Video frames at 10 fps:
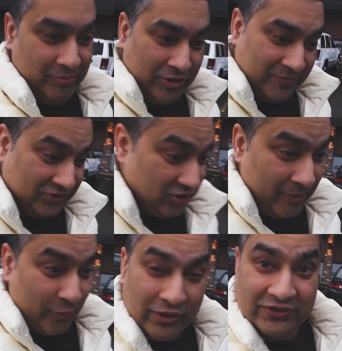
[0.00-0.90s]
Pretty much all
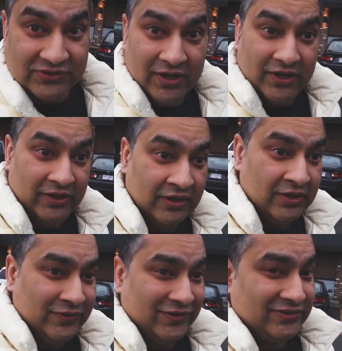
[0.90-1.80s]
my work is done.
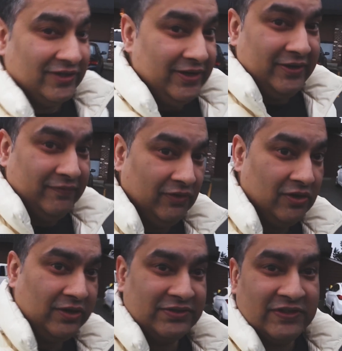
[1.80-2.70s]
Just gotta edit a
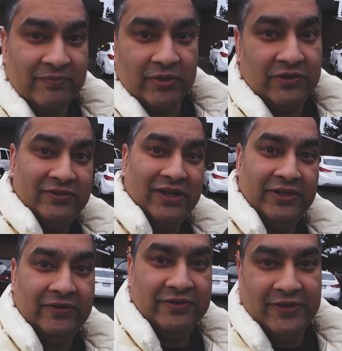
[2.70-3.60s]
vlog and stuff, but I'll do that
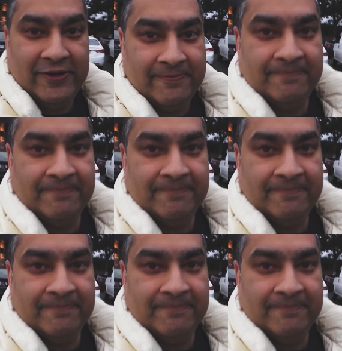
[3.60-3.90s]
later on tonight.